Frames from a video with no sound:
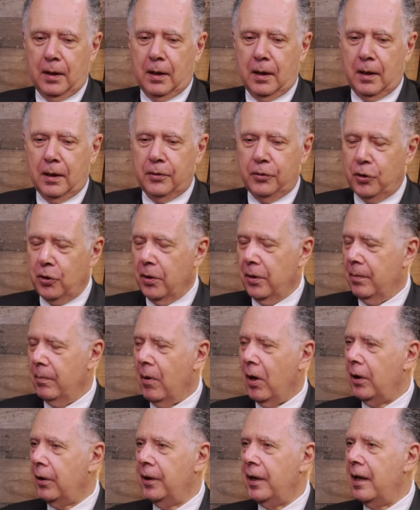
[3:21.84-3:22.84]
uh, new, the
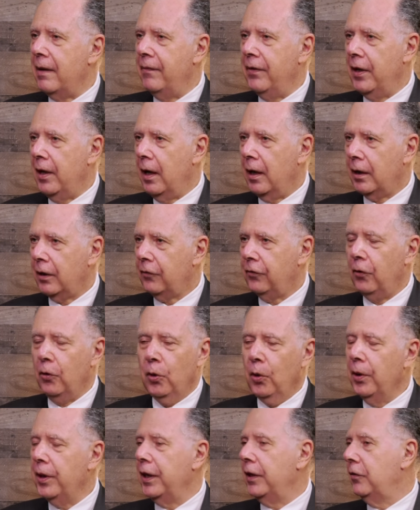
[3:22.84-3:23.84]
modern avionics,
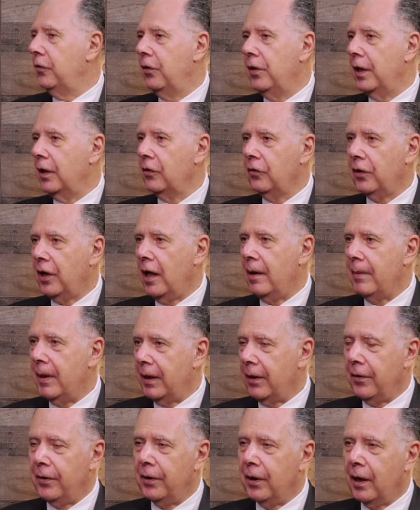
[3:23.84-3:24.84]
all these things came
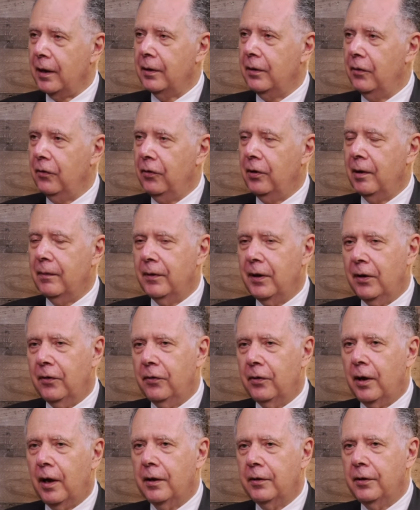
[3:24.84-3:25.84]
out of the
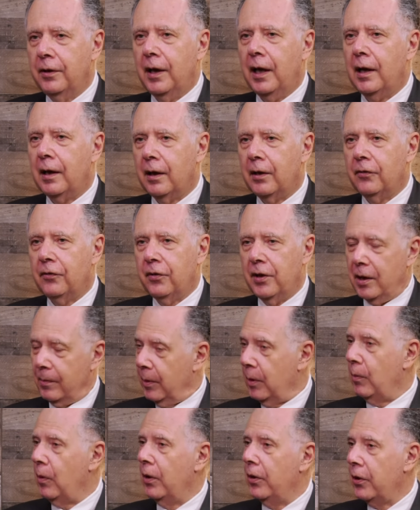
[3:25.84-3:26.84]
1970s and 1980s. And
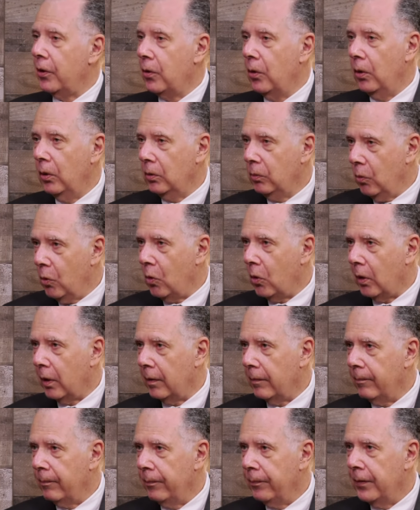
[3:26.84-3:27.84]
then we won the Cold
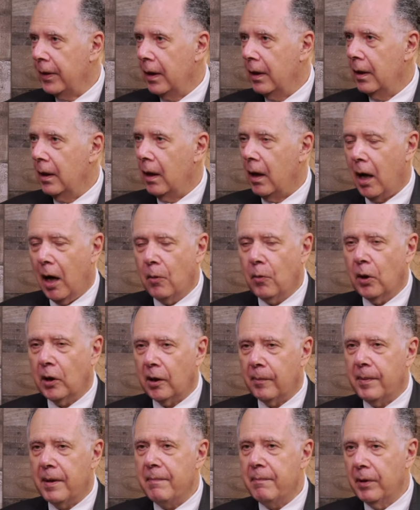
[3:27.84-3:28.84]
War. I
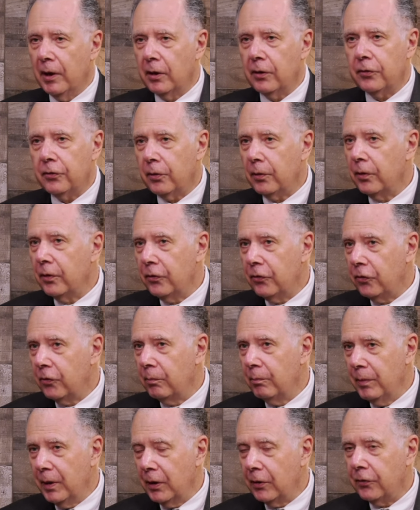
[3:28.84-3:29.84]
want to be military,
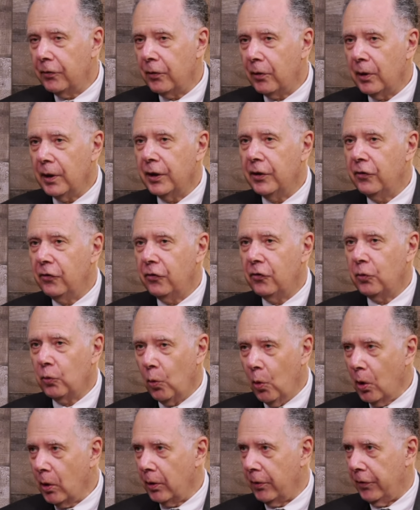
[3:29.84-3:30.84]
militarily
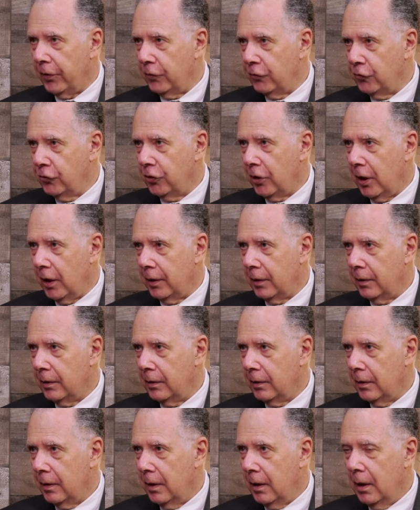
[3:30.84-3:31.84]
stronger than
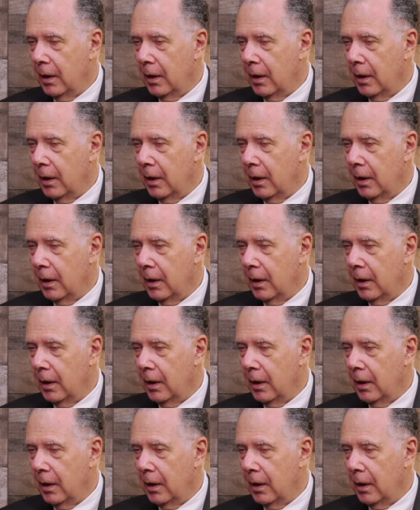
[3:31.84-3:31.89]
China.